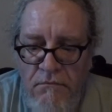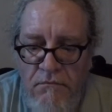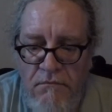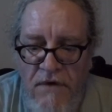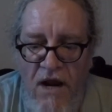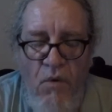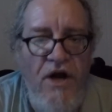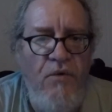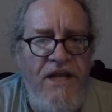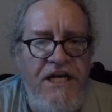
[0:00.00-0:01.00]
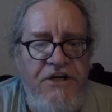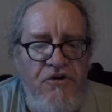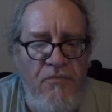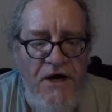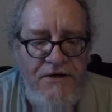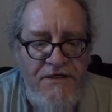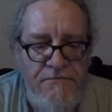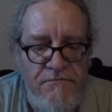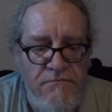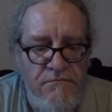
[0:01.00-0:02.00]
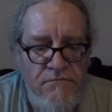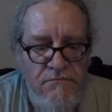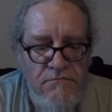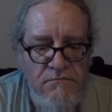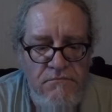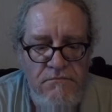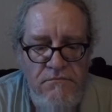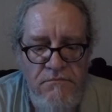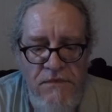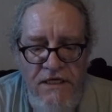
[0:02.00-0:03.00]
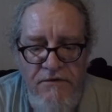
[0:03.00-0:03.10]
Now what are we going to do about it? Anyway.